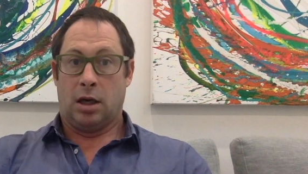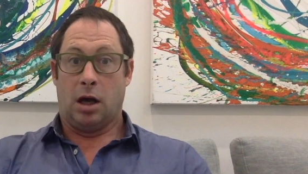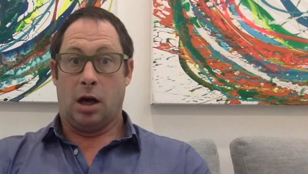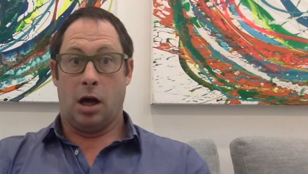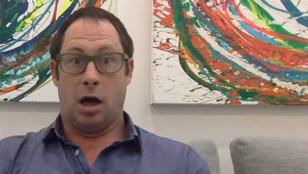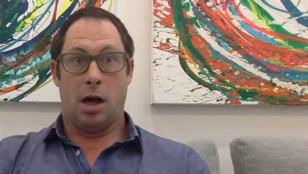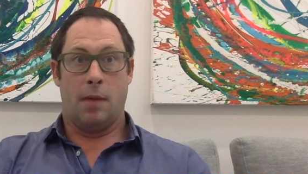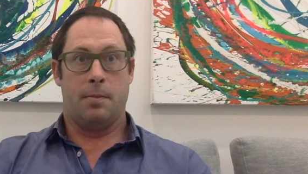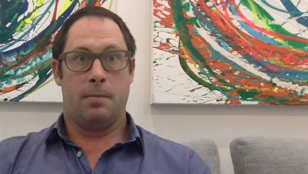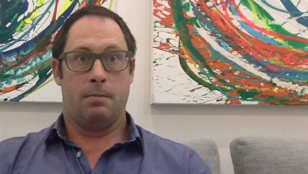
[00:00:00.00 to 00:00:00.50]

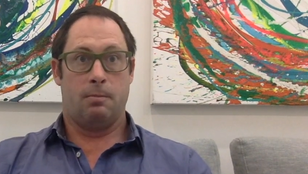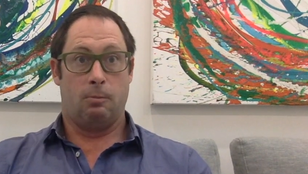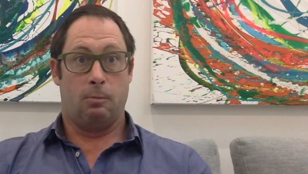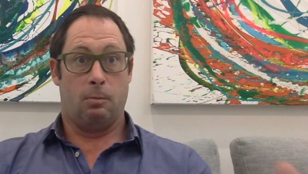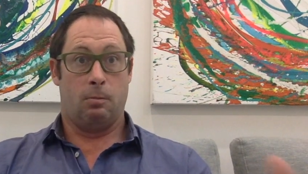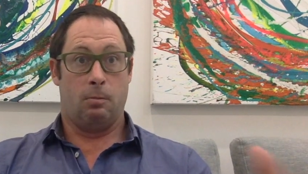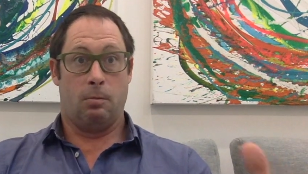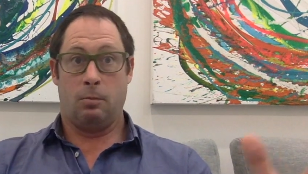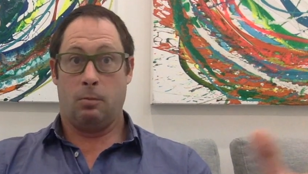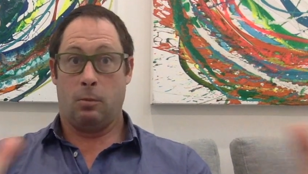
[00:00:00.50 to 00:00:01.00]
I'm
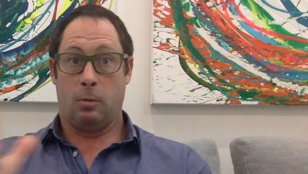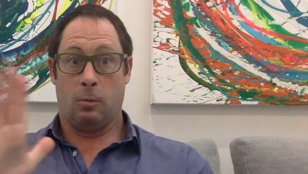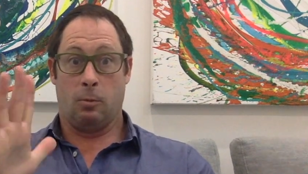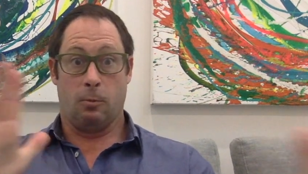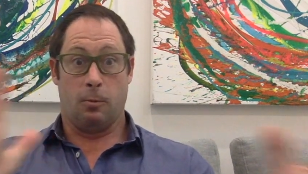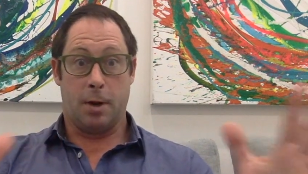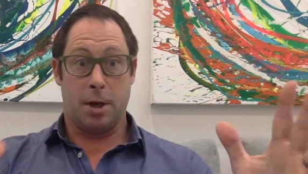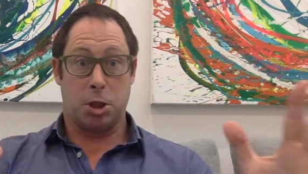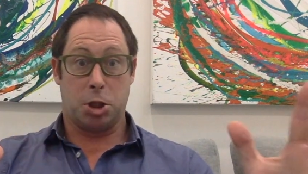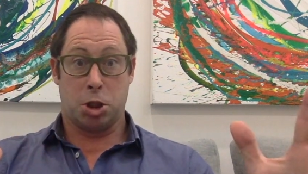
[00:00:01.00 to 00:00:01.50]

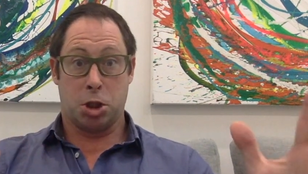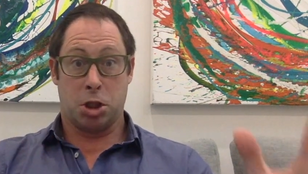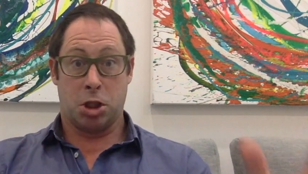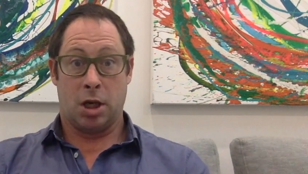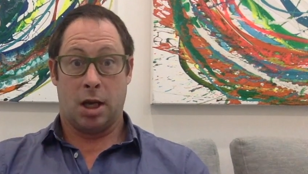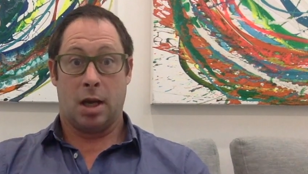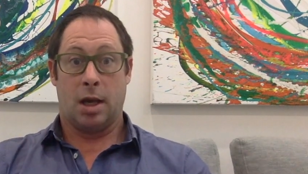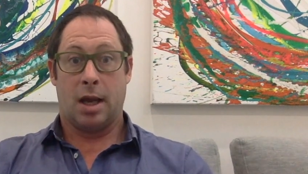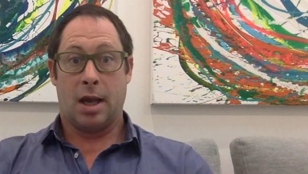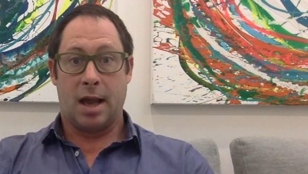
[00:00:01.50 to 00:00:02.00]

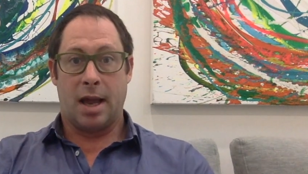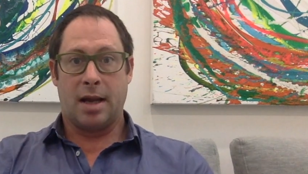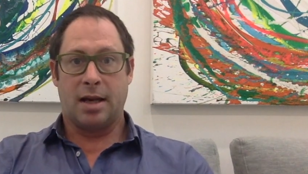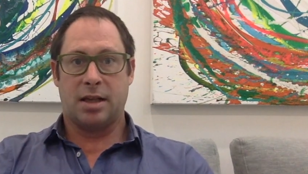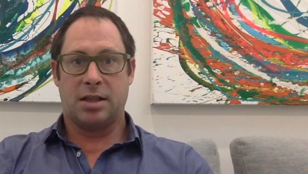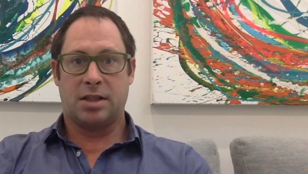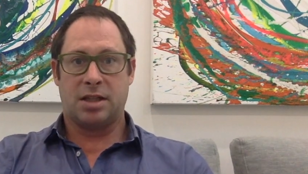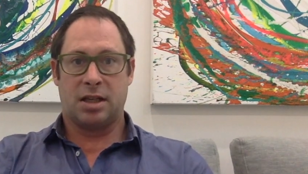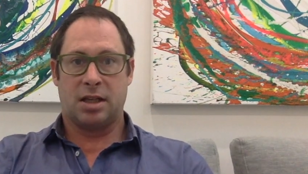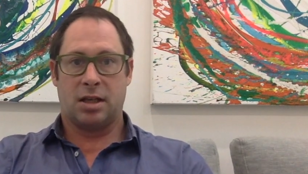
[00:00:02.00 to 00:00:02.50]
Rich,
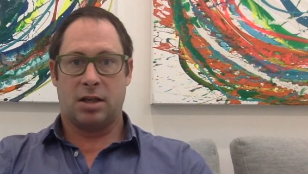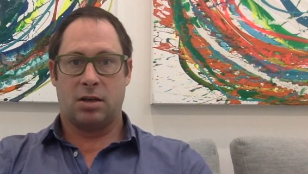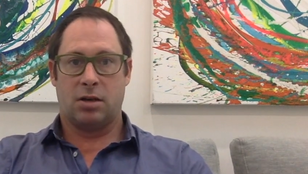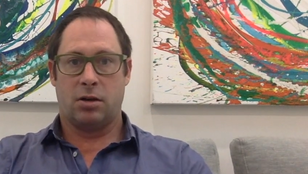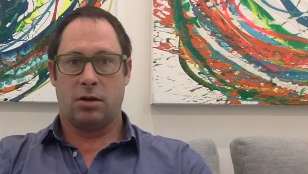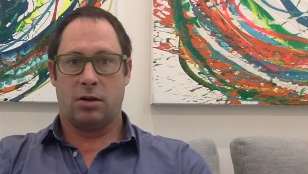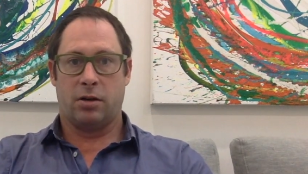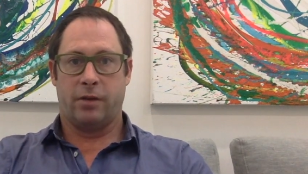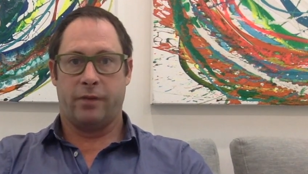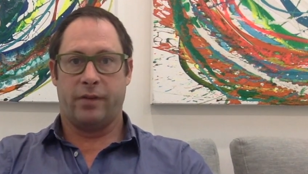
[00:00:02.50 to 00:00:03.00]
editor
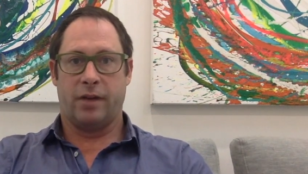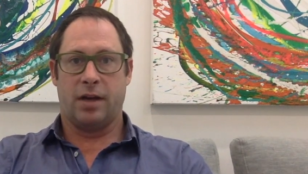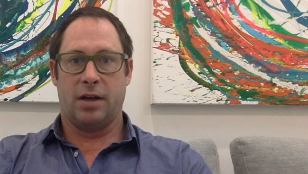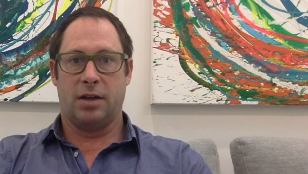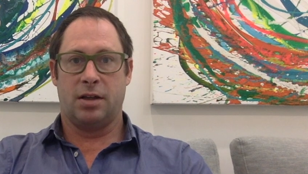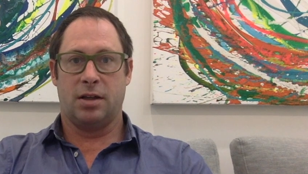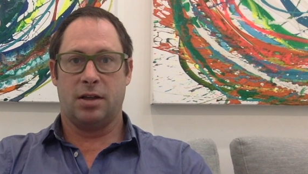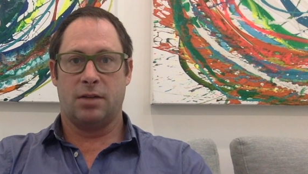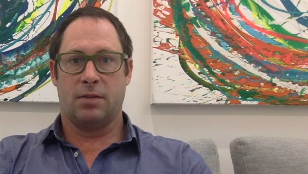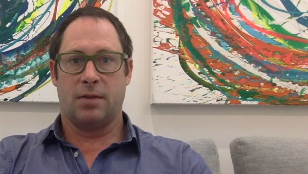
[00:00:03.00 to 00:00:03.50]
of
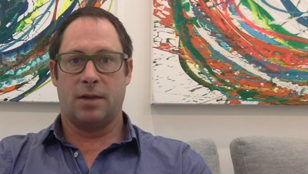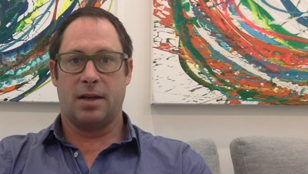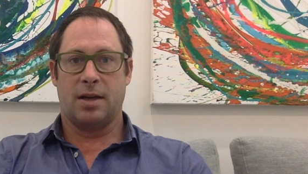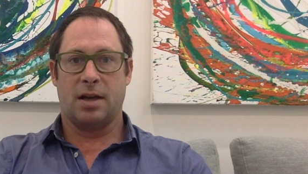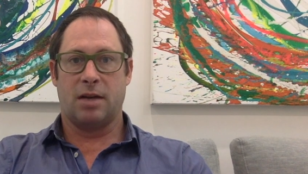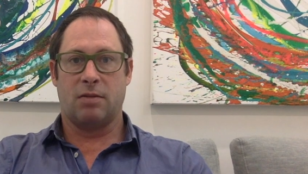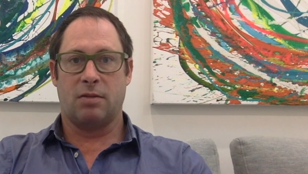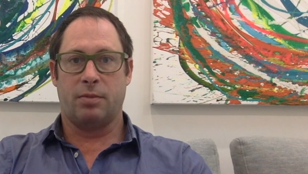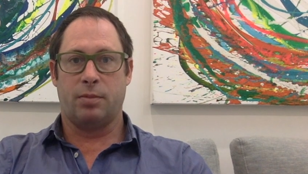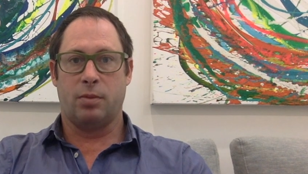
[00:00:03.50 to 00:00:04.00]
Under the
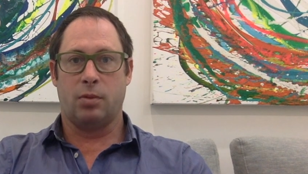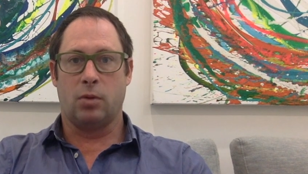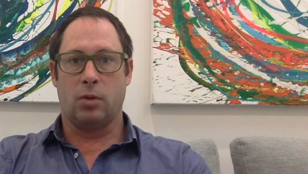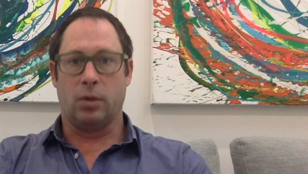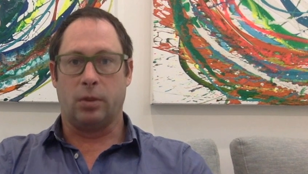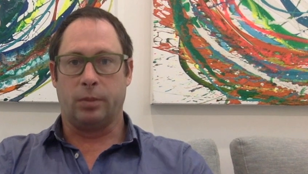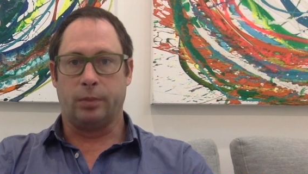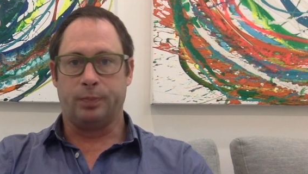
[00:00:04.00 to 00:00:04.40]
Radar Report.